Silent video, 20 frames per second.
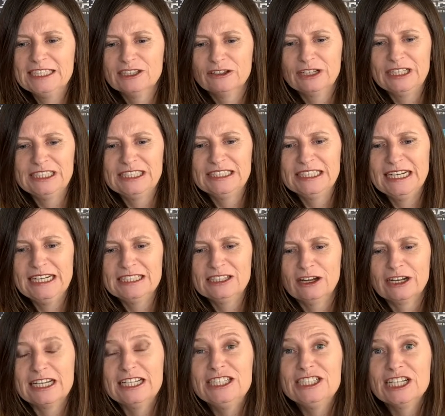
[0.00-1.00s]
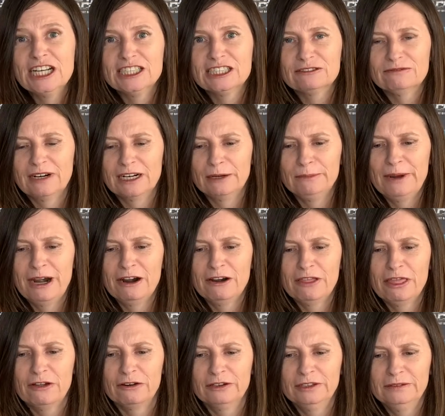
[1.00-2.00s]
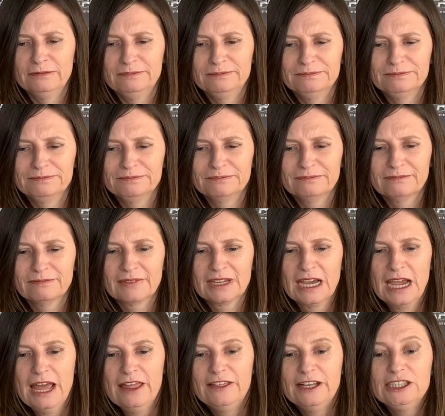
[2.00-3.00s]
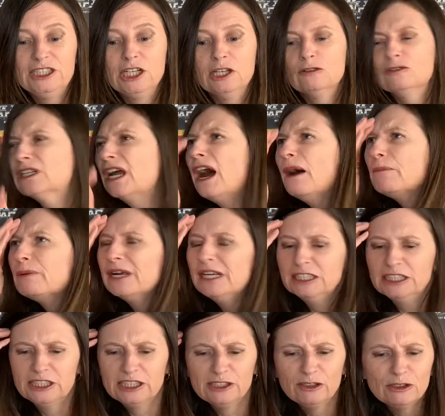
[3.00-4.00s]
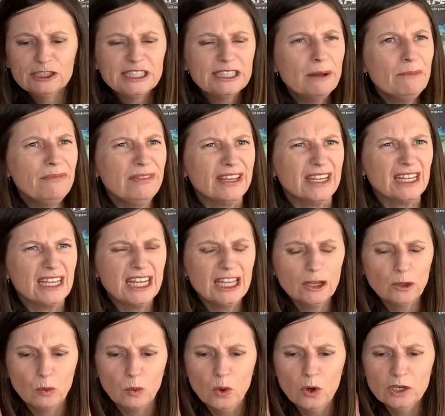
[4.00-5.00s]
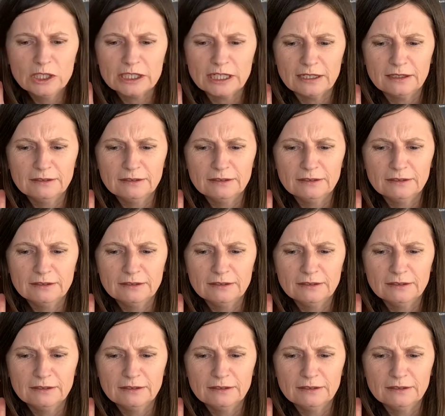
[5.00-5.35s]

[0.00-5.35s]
on his knees like he'd just run a marathon. Then she looked up and she saw something in the water.